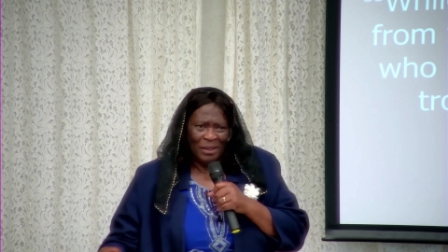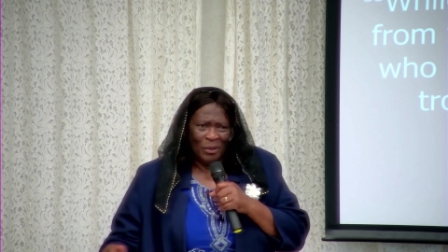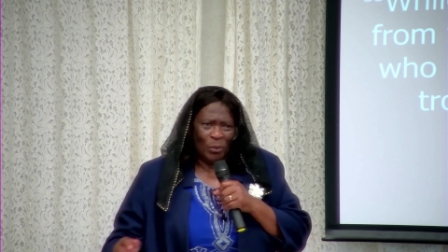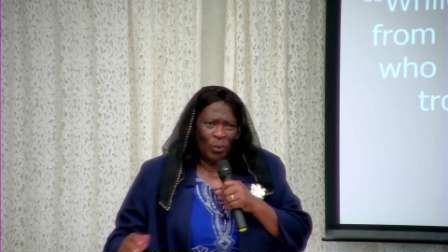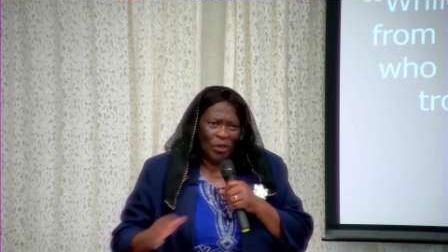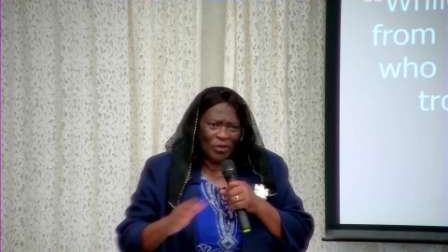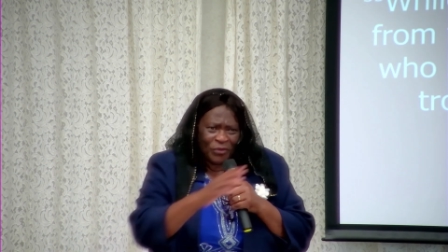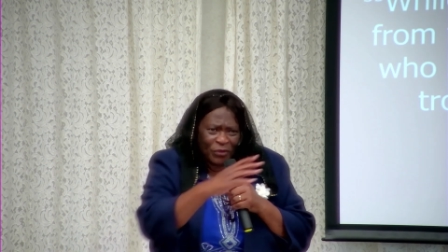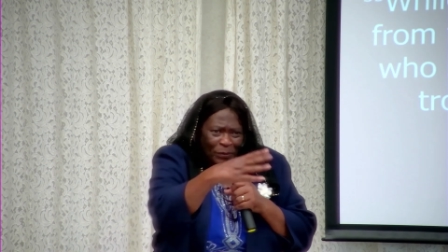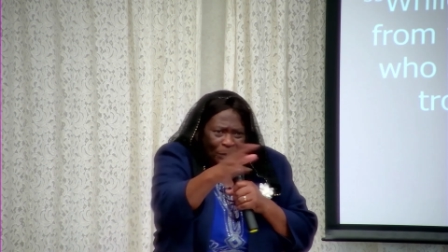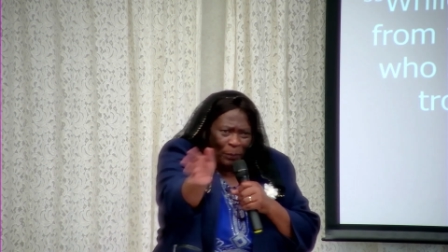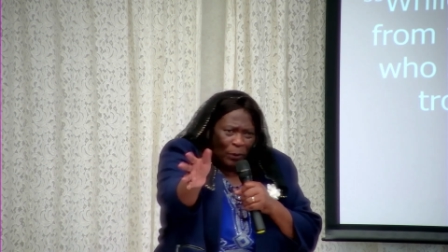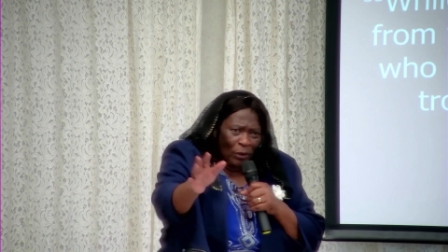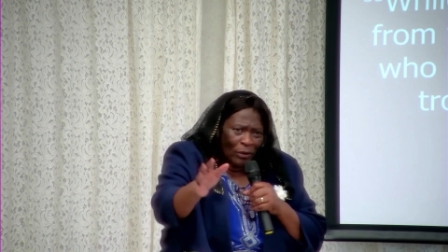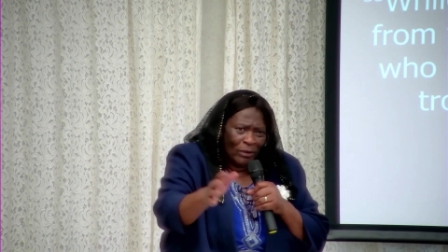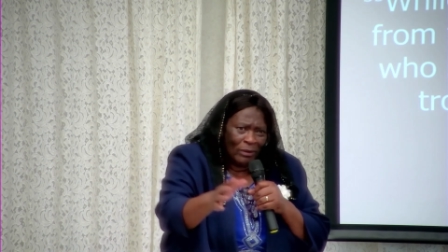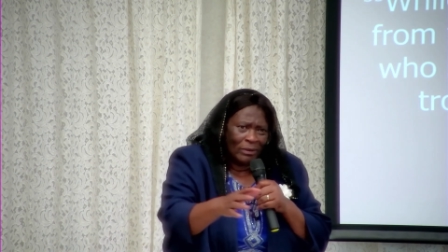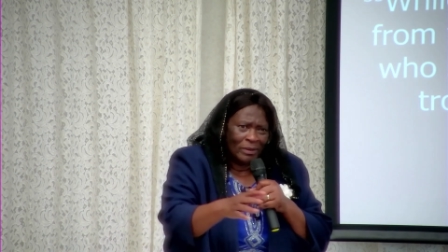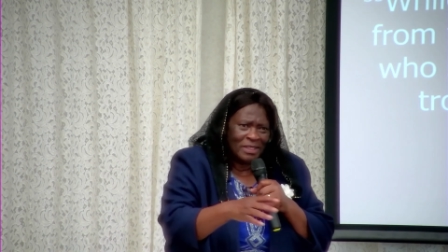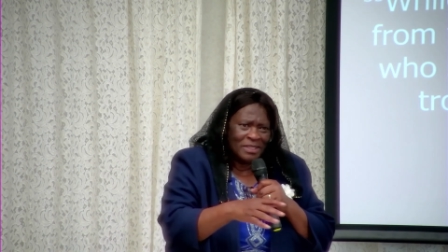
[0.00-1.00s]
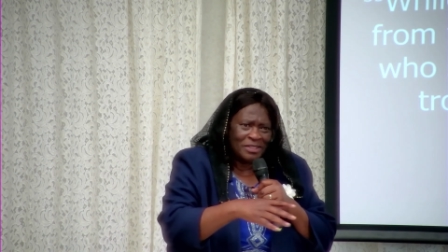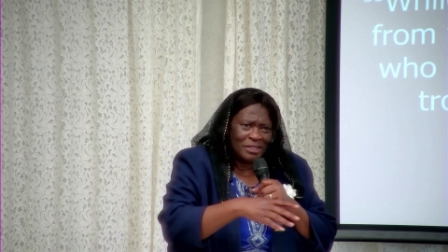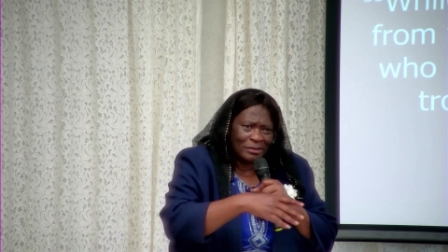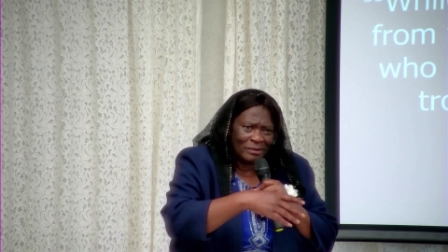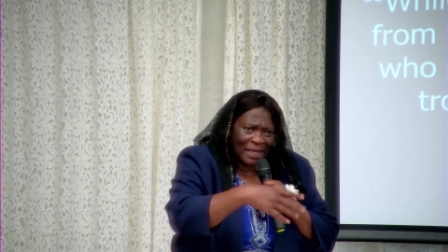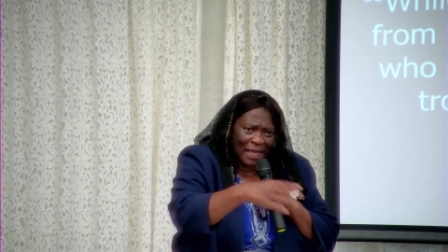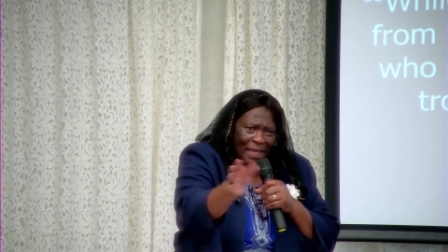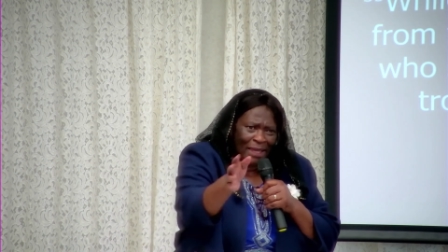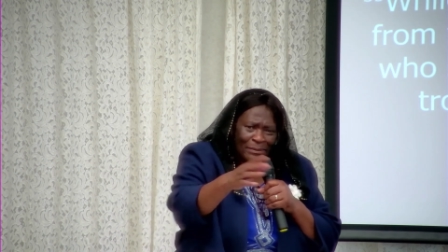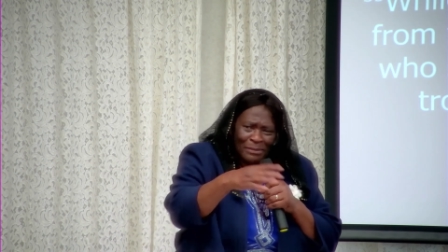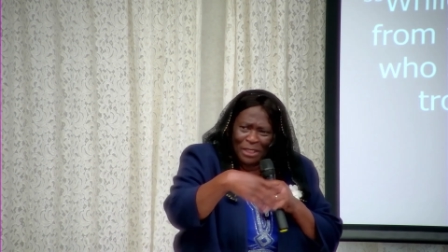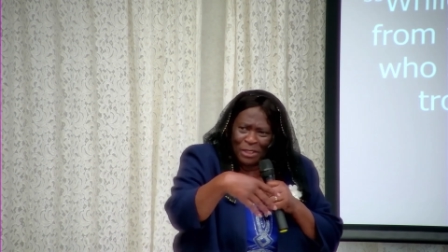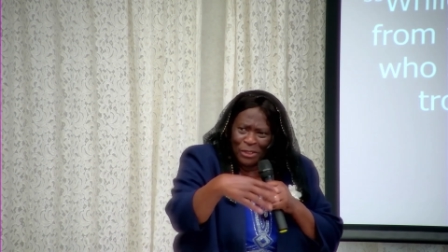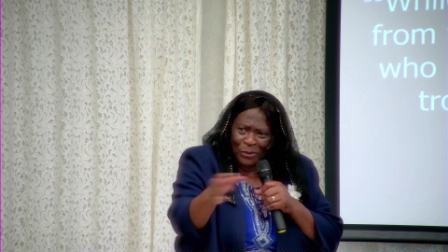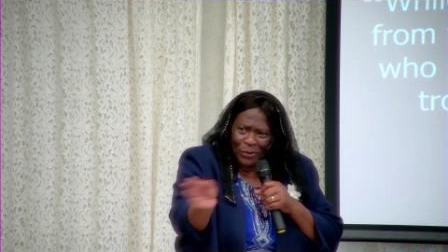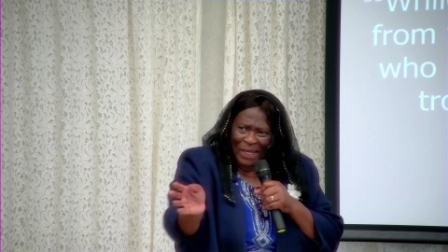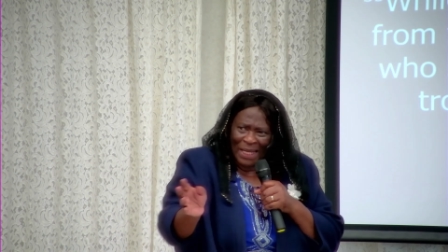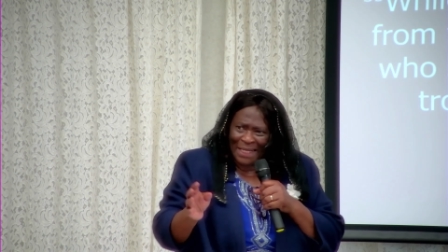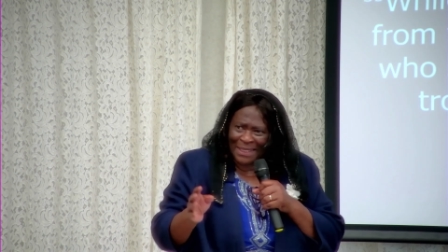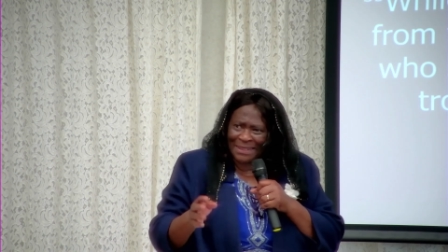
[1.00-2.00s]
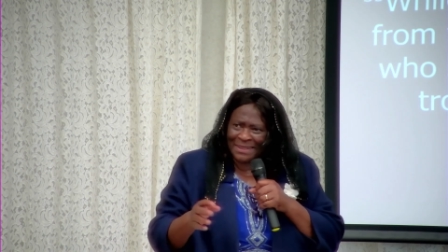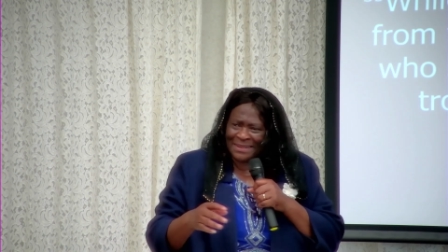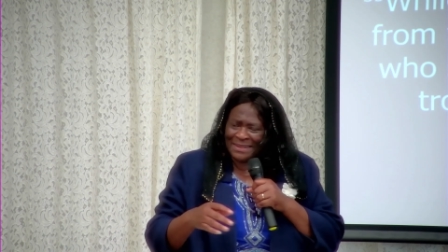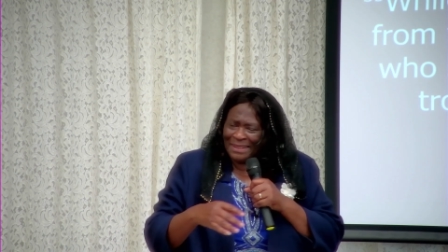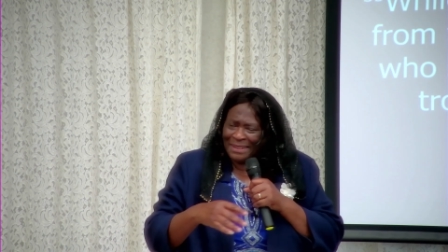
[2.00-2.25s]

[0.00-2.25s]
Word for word: What's the point? You came and you asked,